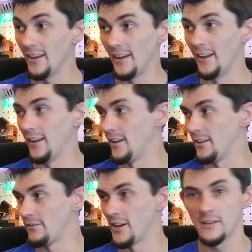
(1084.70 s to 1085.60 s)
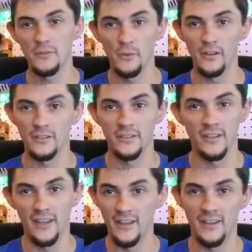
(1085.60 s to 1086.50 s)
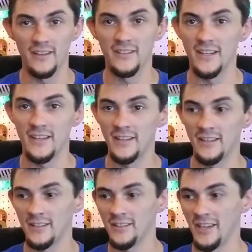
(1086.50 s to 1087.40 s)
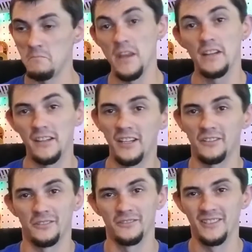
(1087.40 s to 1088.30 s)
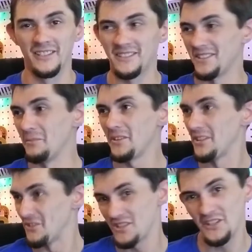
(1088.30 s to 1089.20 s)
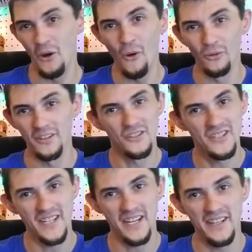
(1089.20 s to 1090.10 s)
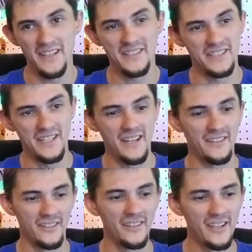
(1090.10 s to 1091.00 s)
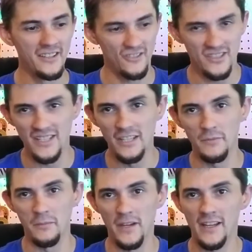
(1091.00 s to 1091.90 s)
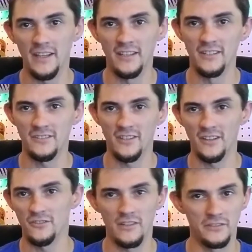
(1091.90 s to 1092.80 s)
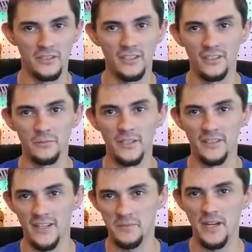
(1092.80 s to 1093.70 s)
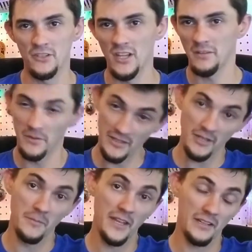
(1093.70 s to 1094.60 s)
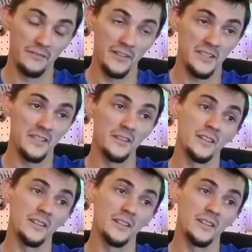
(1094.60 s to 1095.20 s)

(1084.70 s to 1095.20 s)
and fired up the welder, and I made a little something just to hold it, just to connect it together, just to get me by, so I can drive around a little bit. Next paycheck, maybe I'll come back and fix it.